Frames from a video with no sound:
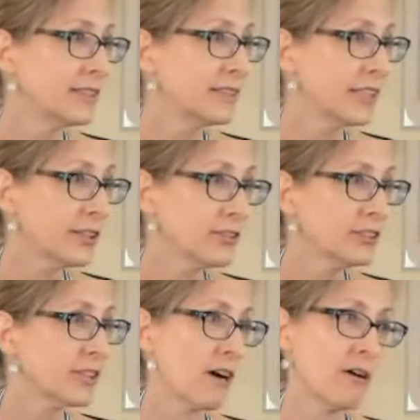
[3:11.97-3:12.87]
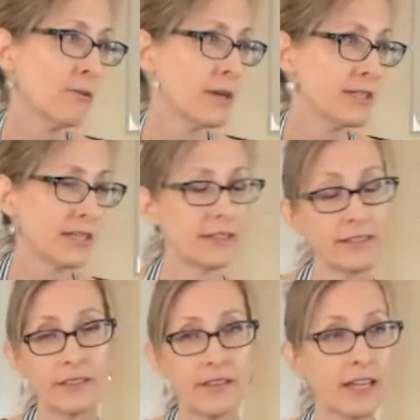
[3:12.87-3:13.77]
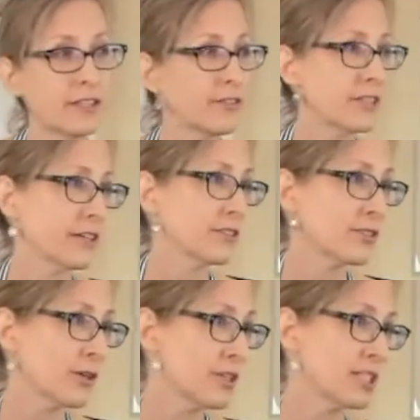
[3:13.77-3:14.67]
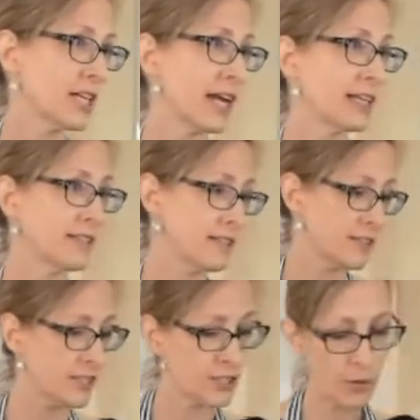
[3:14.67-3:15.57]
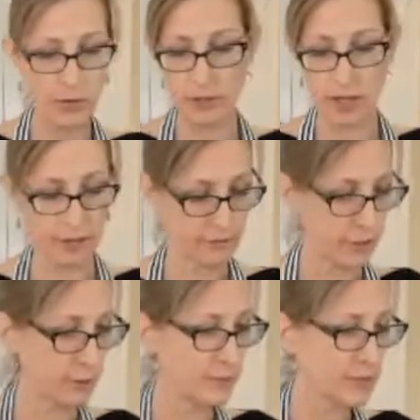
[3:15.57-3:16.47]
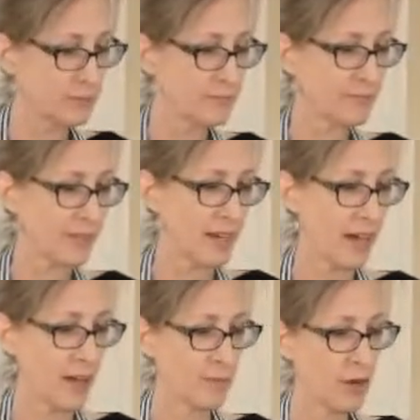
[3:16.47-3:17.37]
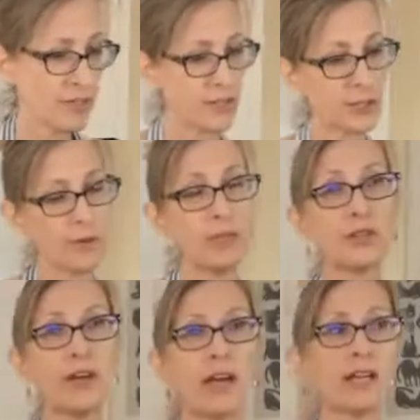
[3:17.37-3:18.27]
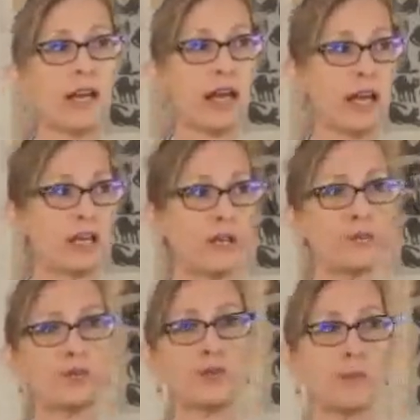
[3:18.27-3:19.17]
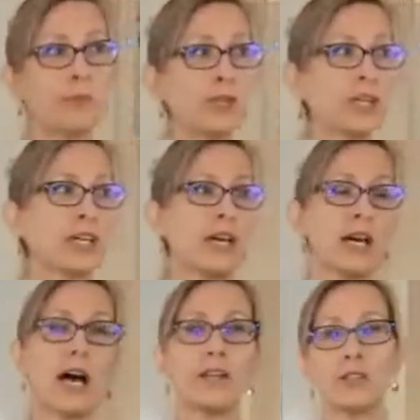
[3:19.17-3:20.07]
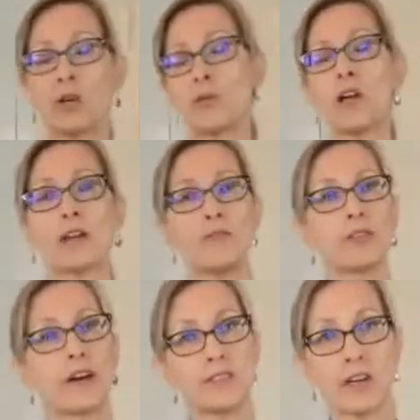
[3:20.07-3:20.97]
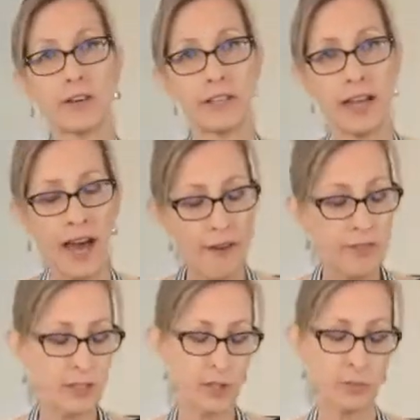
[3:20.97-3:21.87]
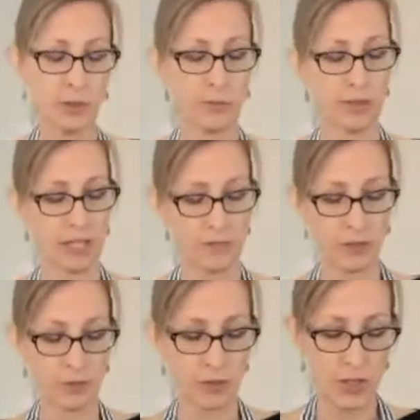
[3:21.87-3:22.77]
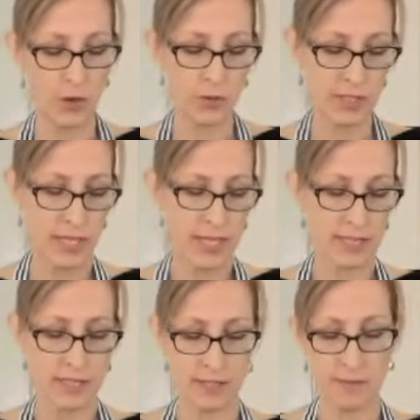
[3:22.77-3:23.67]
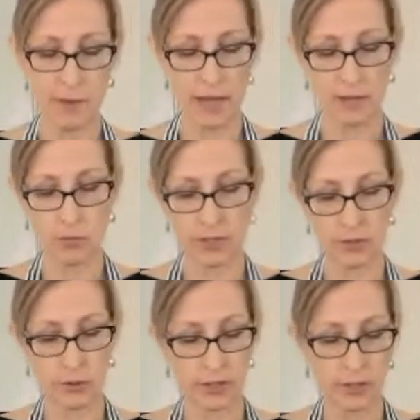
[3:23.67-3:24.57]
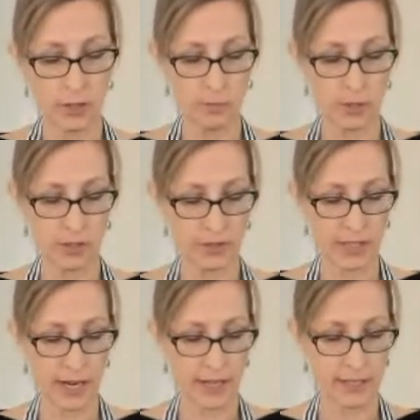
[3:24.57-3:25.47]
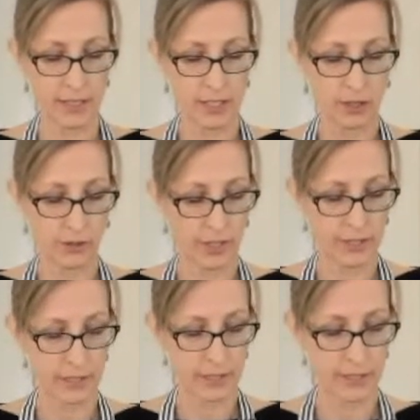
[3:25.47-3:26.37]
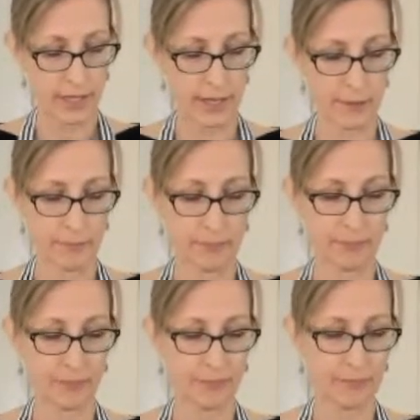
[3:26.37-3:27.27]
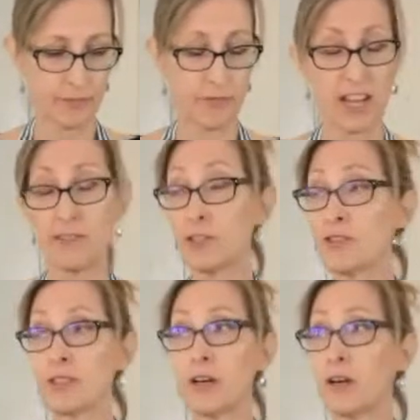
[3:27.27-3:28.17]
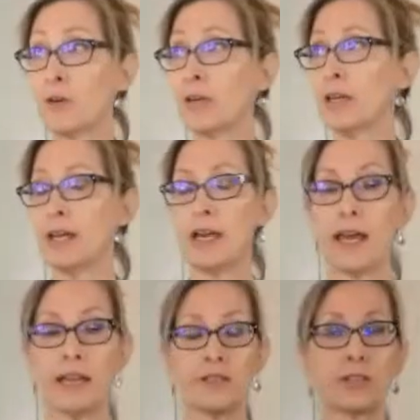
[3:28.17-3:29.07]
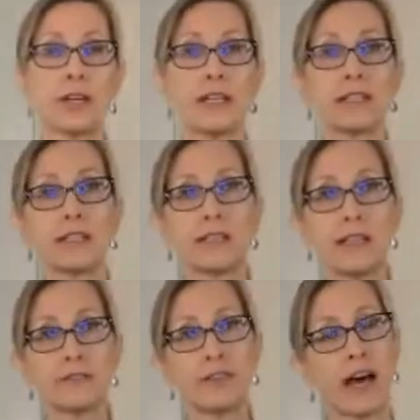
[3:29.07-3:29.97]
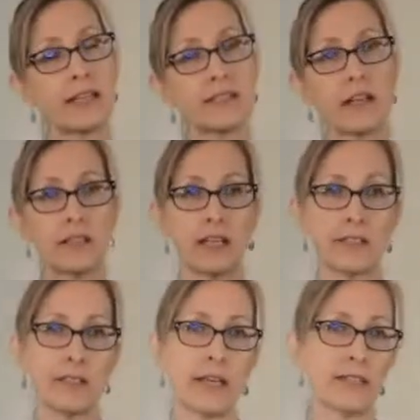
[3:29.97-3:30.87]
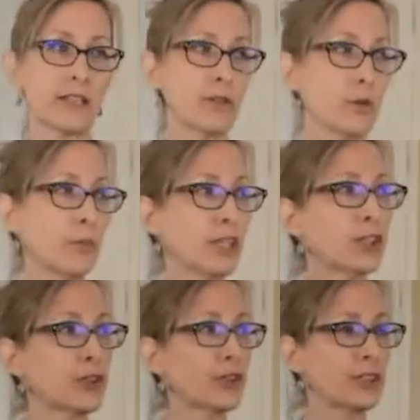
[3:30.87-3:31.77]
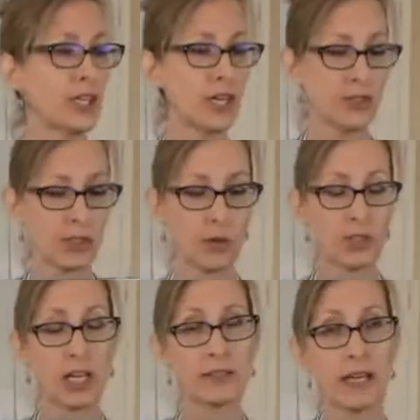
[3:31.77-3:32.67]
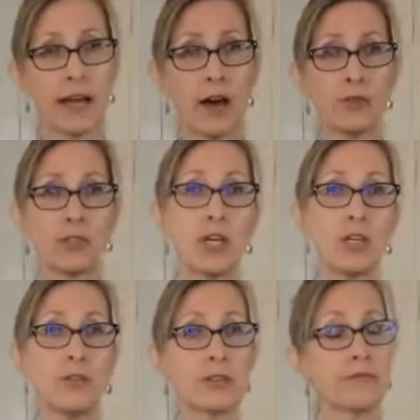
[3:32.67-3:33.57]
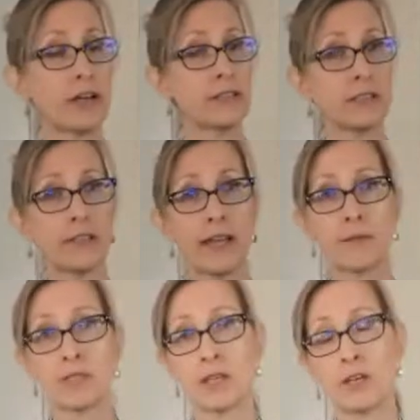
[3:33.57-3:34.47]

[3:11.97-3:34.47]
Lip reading: Daryl's always here. Thank you, Daryl. So is Shane. So are a lot of you. Okay, so I'm going to go ahead and move the book. I know a lot of you guys already have the cookbook, but if you don't, this is my one and only cookbook that I created 5 years ago, and it's great because it lays flat. It's got lots of nice color pictures. So check that out. You can find it on Amazon.